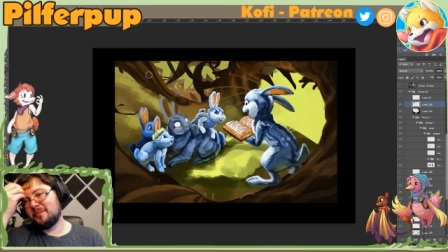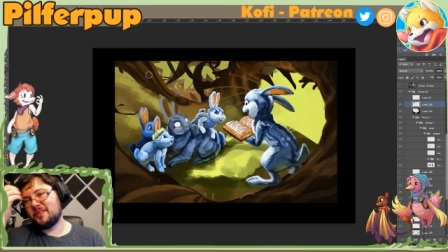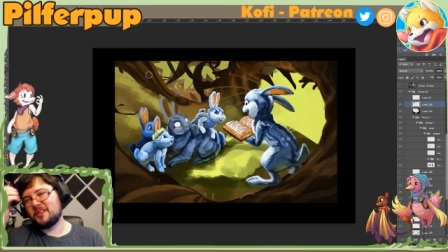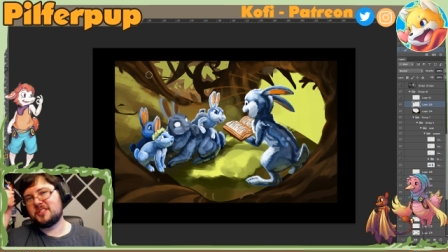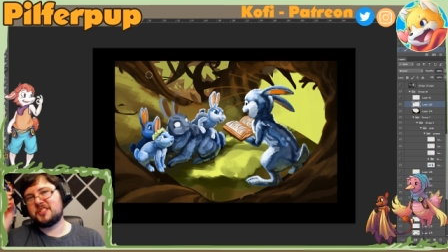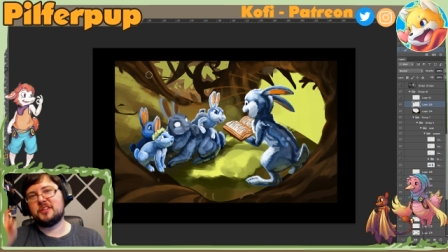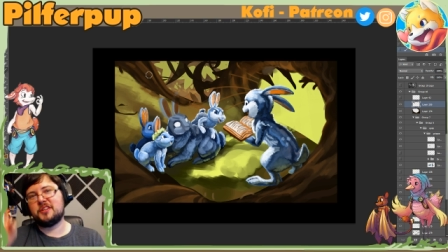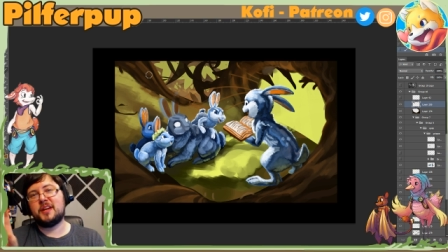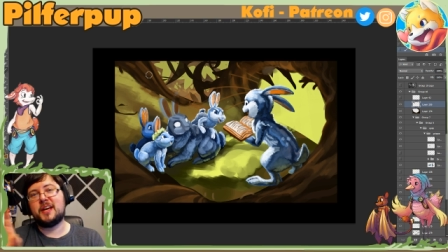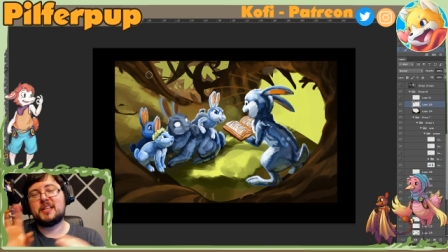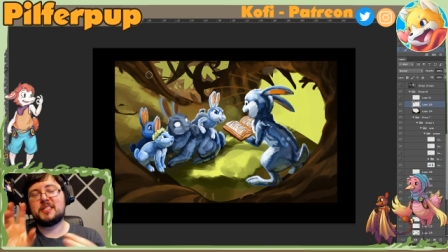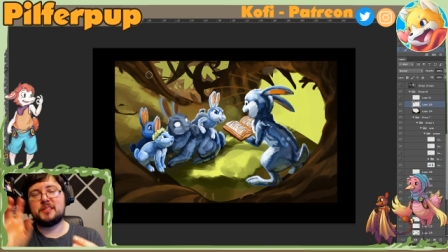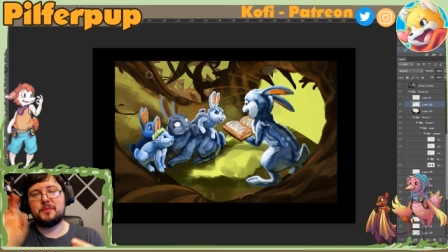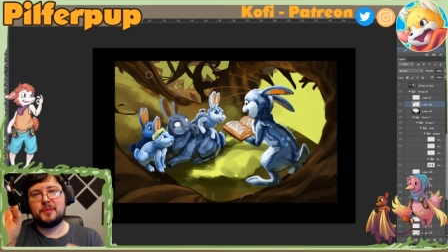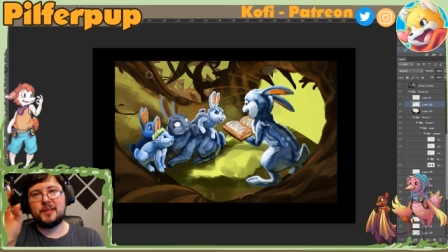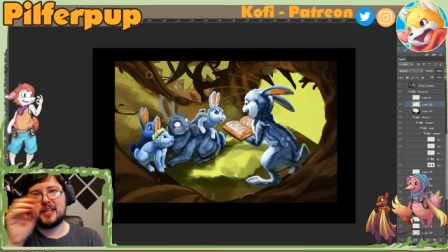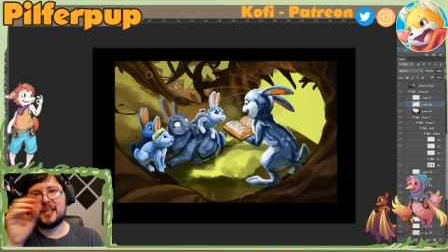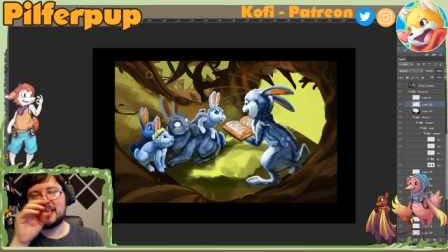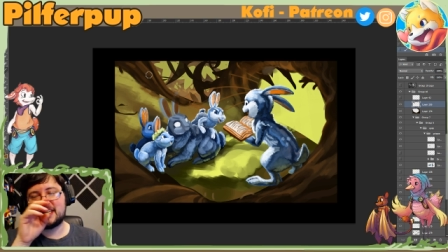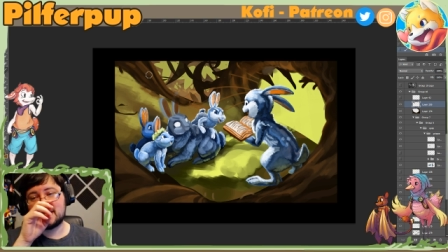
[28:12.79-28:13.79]
There still has to
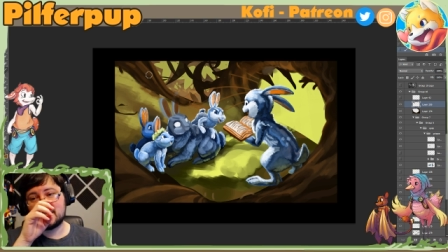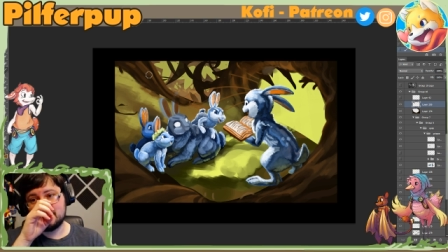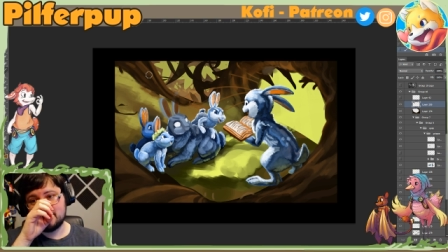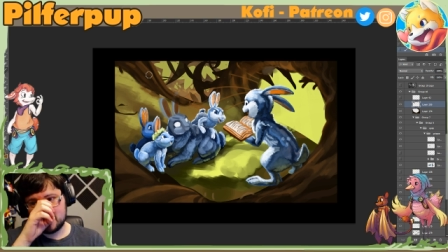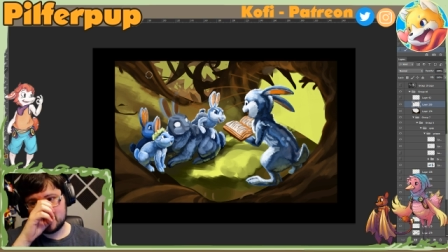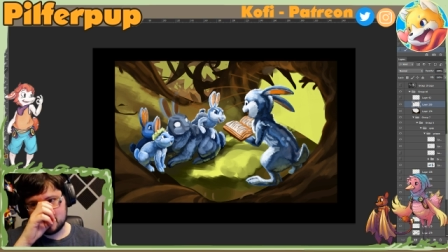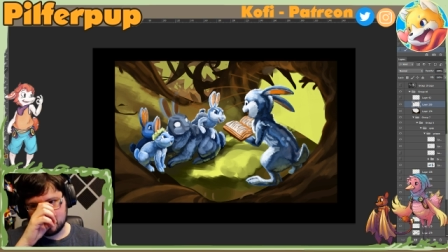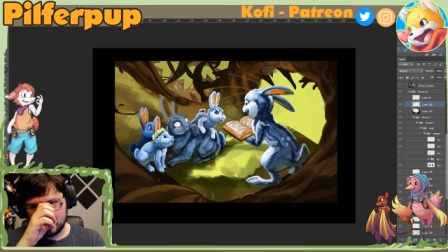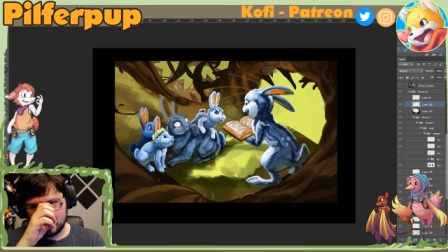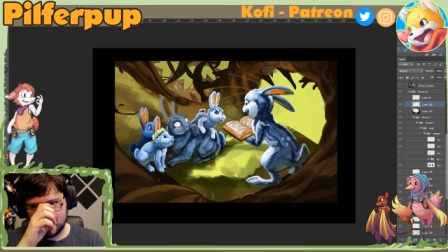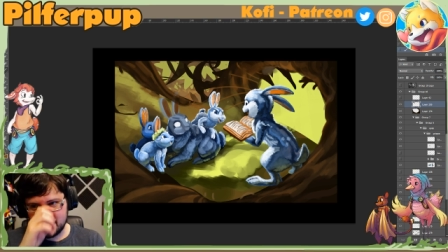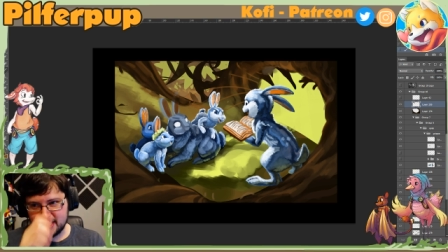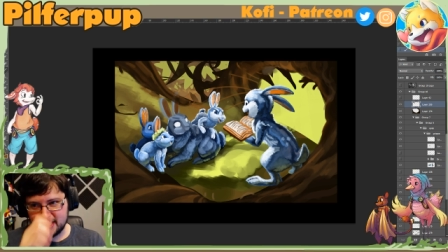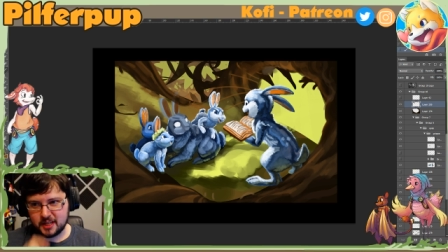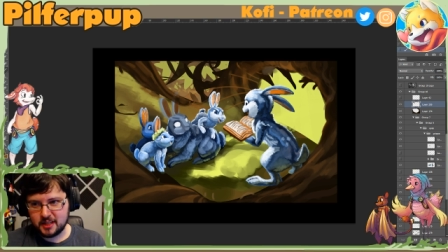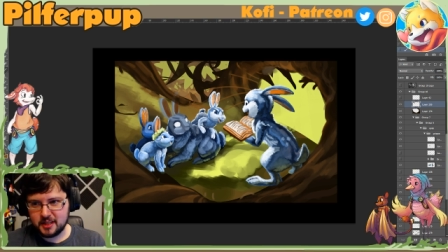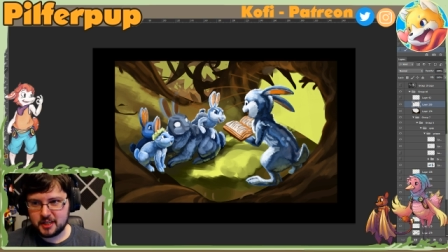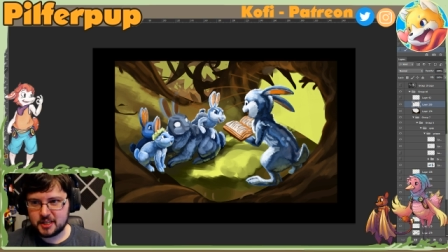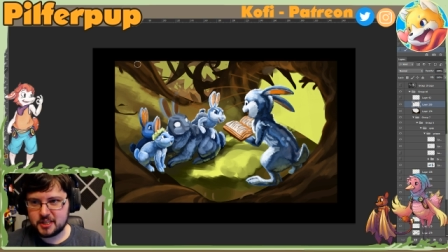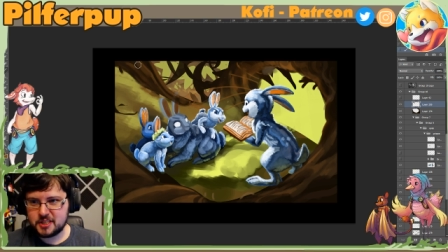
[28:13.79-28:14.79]
be like some
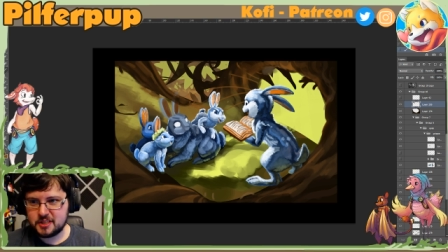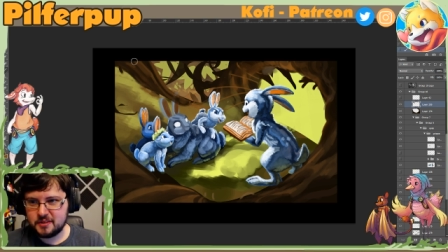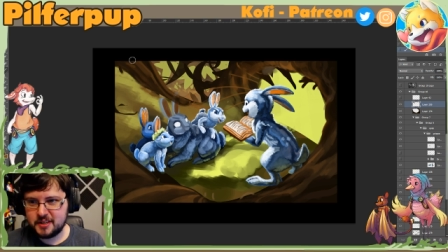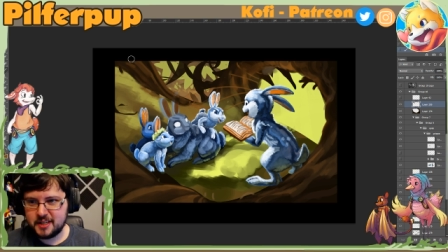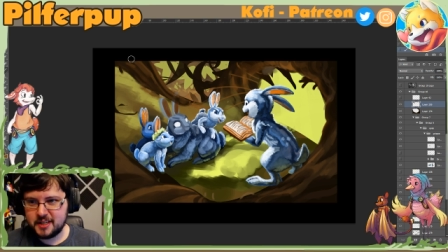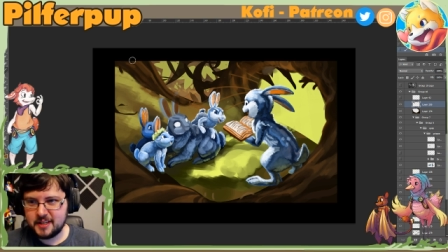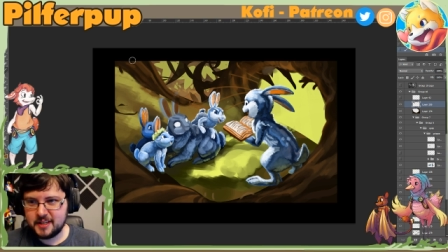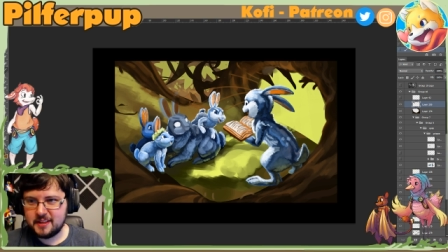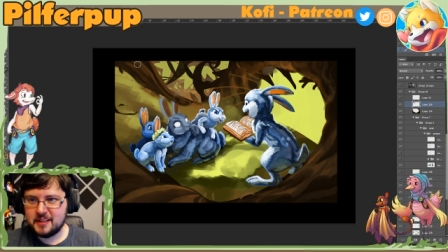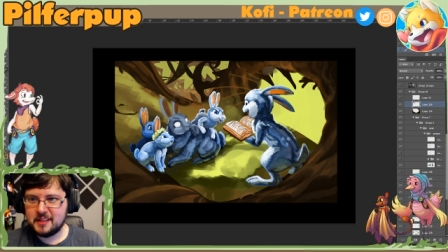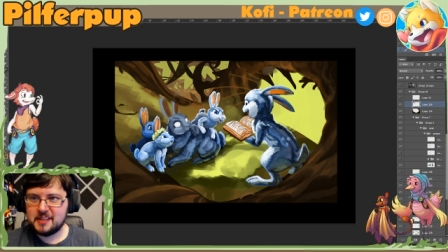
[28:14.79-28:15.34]
storytelling to it.